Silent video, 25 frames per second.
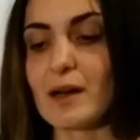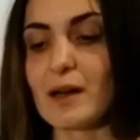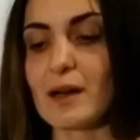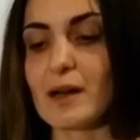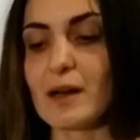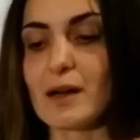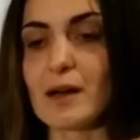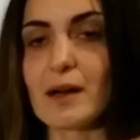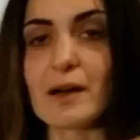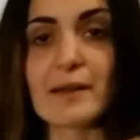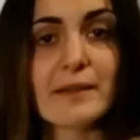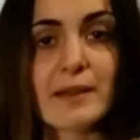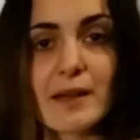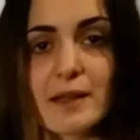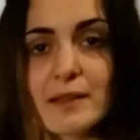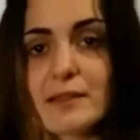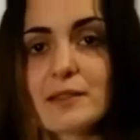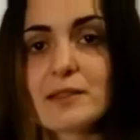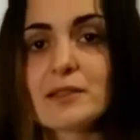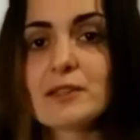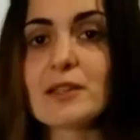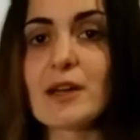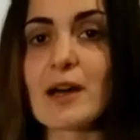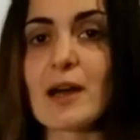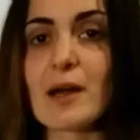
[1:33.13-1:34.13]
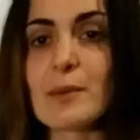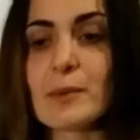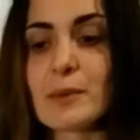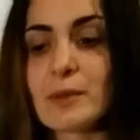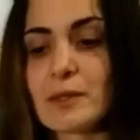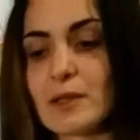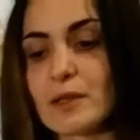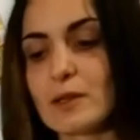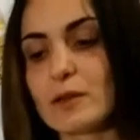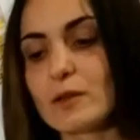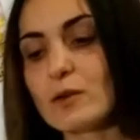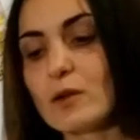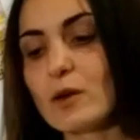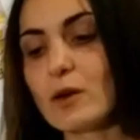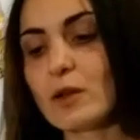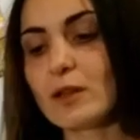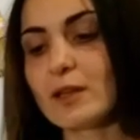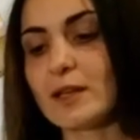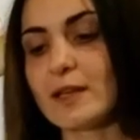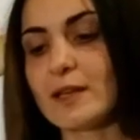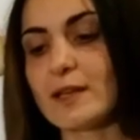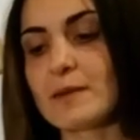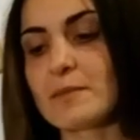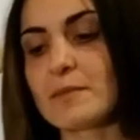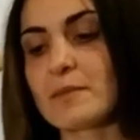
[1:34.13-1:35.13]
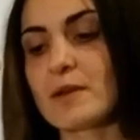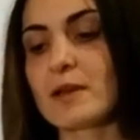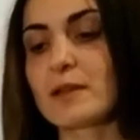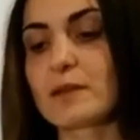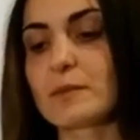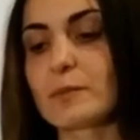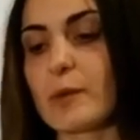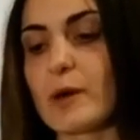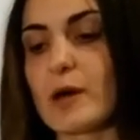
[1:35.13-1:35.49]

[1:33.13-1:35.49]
Another time when I call him and